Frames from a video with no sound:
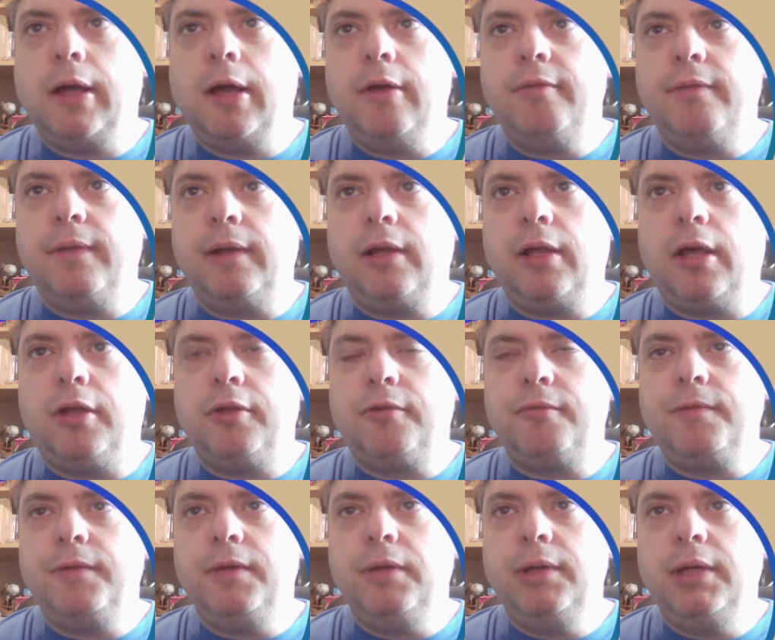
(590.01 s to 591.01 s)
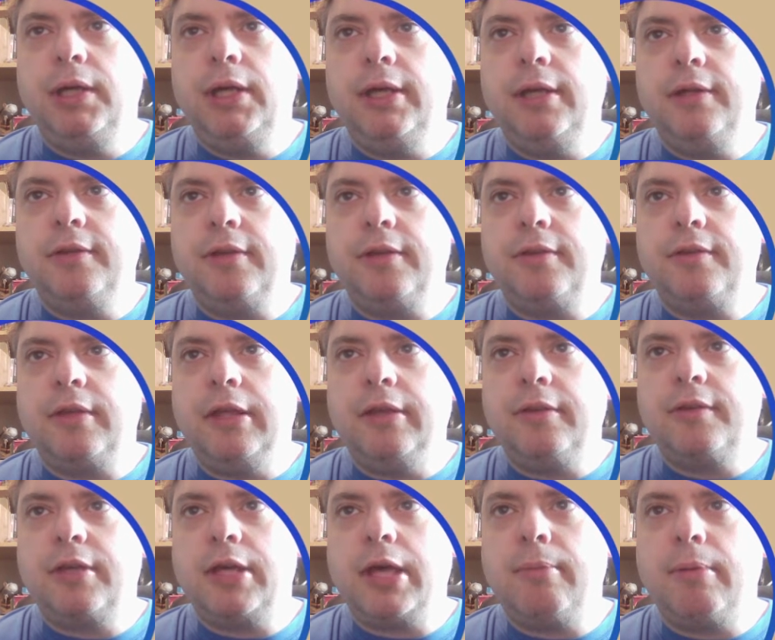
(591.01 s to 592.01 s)
Over the last few years,
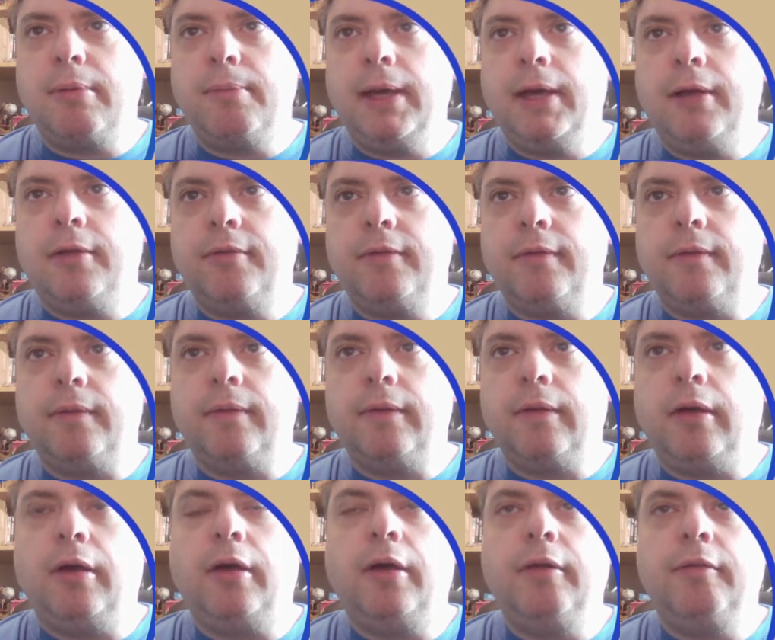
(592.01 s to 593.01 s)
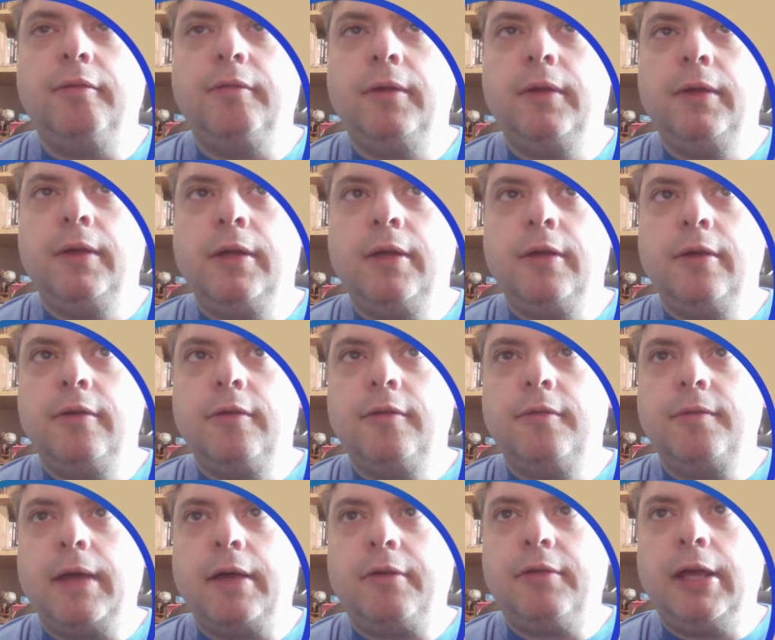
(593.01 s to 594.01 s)
it's come about that I
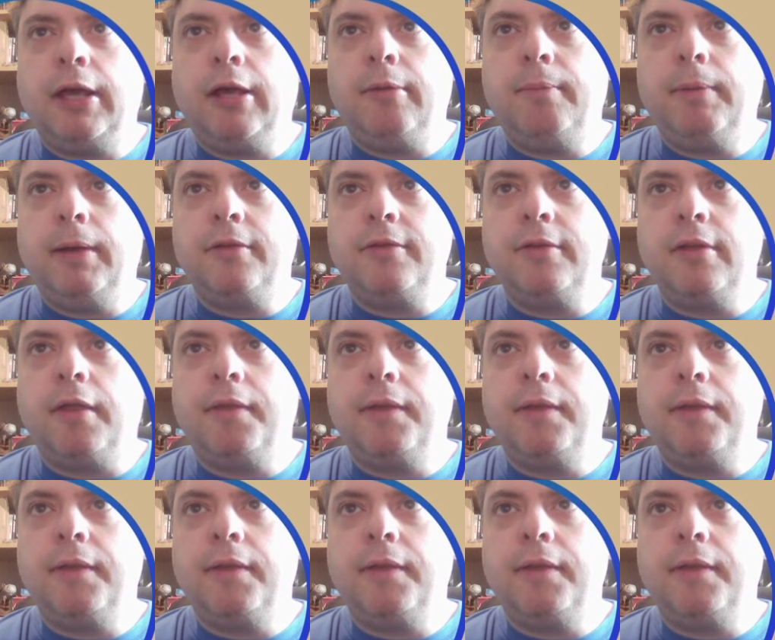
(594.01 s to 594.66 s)
found out about it.